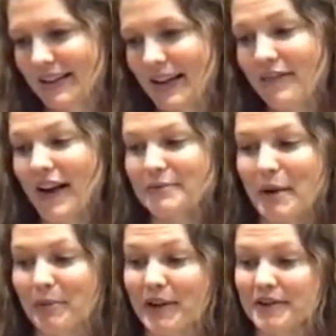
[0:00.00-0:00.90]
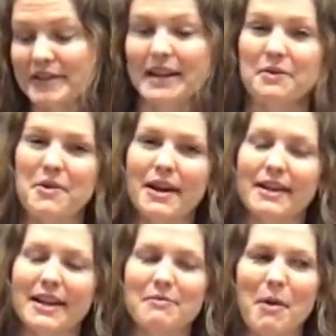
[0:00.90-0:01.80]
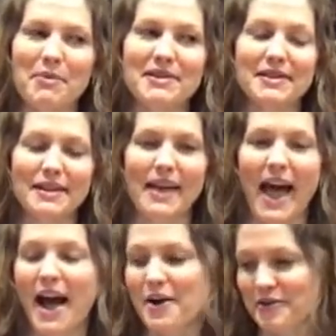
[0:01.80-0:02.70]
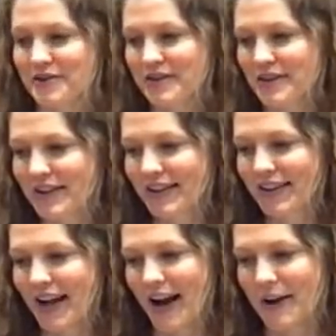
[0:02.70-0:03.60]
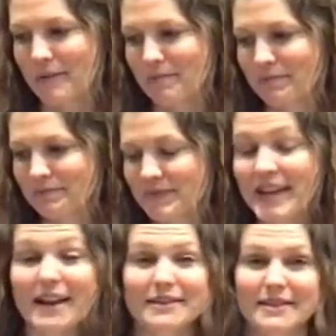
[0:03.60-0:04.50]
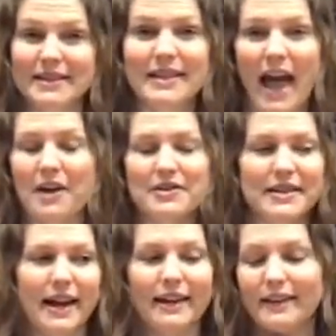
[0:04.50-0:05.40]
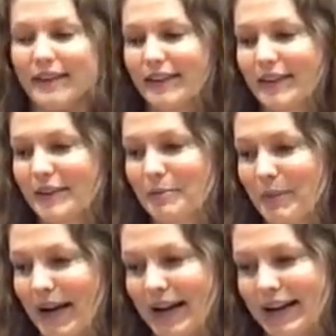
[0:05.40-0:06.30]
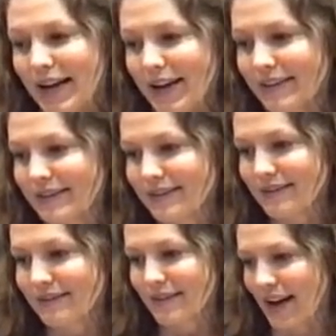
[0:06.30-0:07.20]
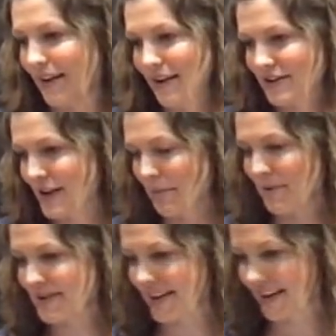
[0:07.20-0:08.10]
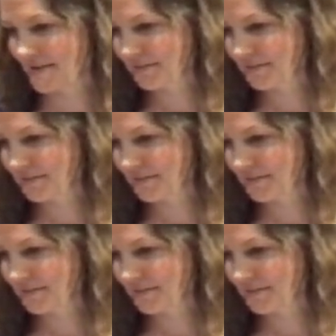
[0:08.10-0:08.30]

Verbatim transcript: In fact, my brother said he wanted to come up and see the house. He hasn't seen the house yet, but I just got busy.